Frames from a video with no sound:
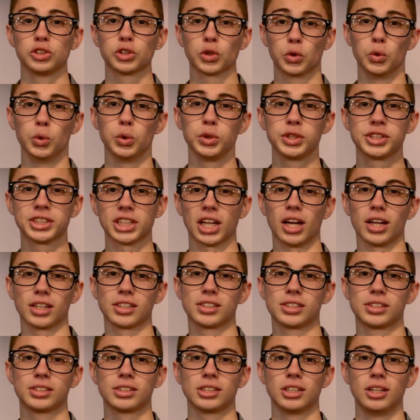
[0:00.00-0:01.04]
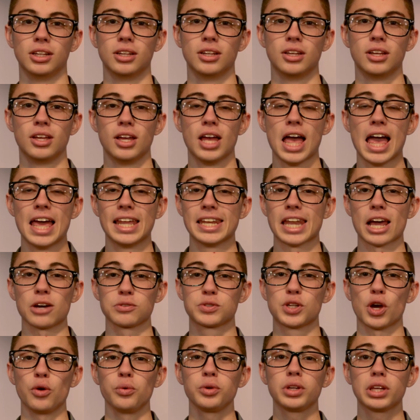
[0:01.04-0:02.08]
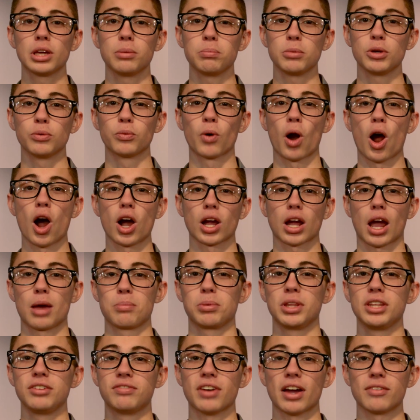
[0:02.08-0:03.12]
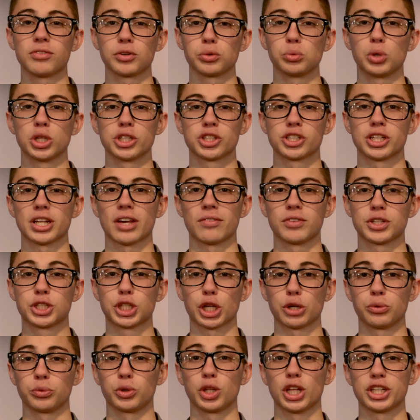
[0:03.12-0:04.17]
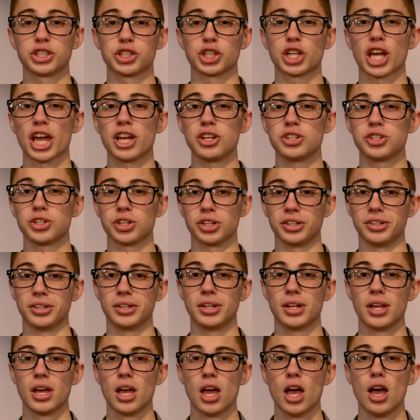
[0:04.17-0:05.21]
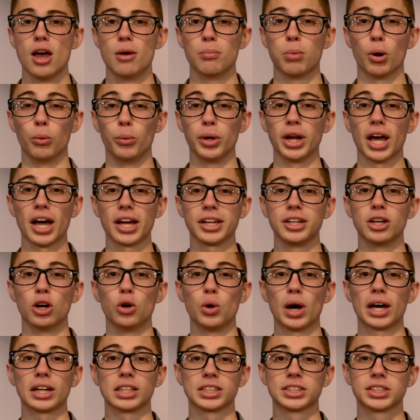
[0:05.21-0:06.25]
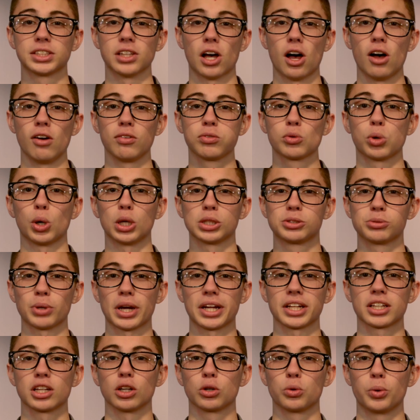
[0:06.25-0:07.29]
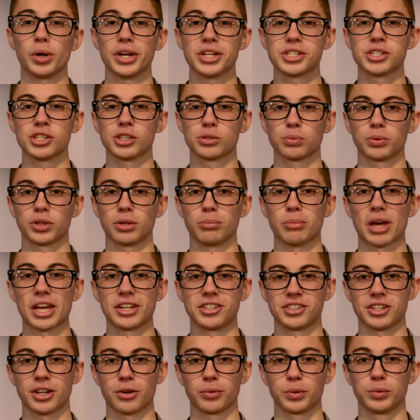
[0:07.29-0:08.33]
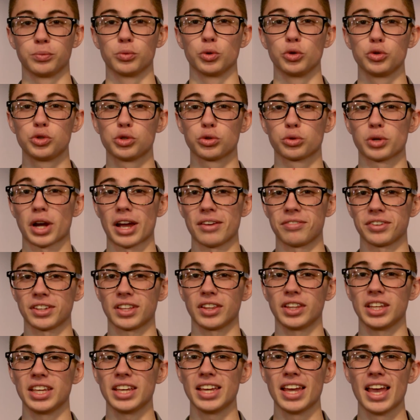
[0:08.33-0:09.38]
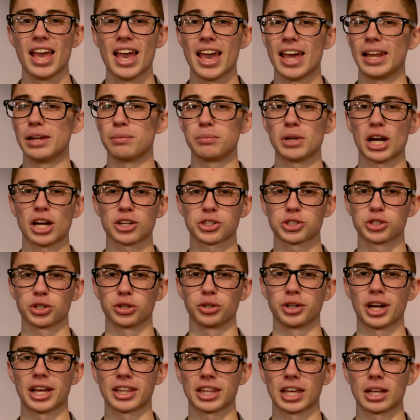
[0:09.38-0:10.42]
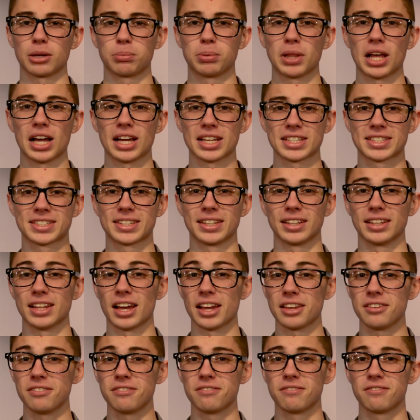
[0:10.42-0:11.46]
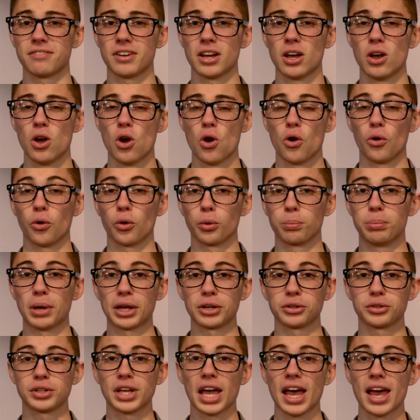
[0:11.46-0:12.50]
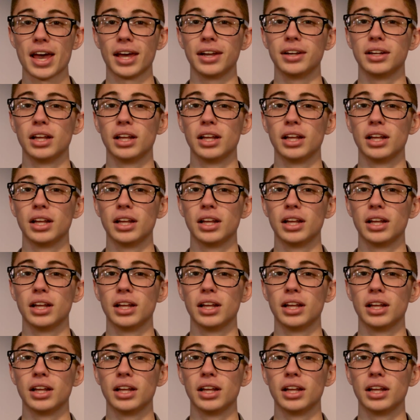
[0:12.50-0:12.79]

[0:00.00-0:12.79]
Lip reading: School sucks. Now don't get me wrong, I believe everyone should have a general education. But when I know how to solve quadratic equations with imaginary roots graphically, and I'm not sure how that applies to life, or better yet,